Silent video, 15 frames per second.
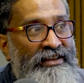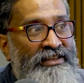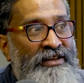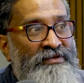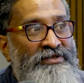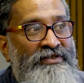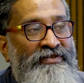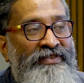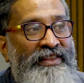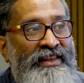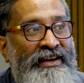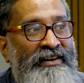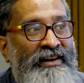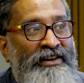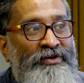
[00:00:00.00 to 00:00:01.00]
terms of their
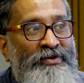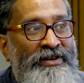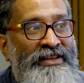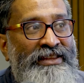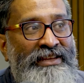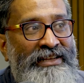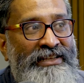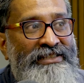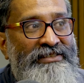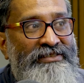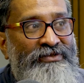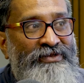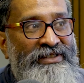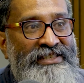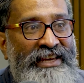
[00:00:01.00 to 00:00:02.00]
credit worthiness.
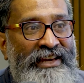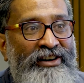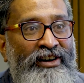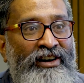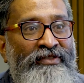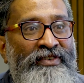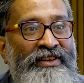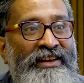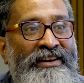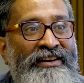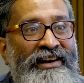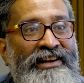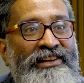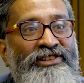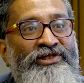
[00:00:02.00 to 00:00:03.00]
We're saying offer the
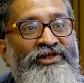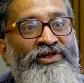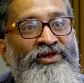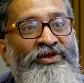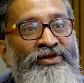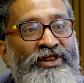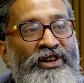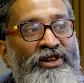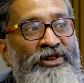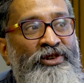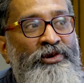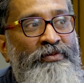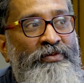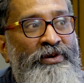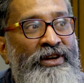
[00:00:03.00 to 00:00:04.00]
credit to the
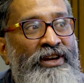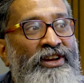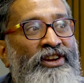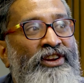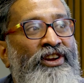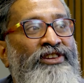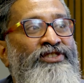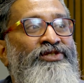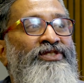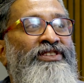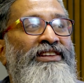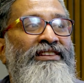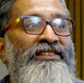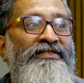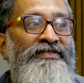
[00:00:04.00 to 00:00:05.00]
group, not to
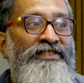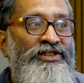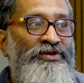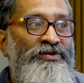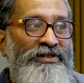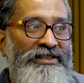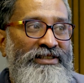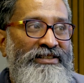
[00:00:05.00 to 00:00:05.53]
the individual.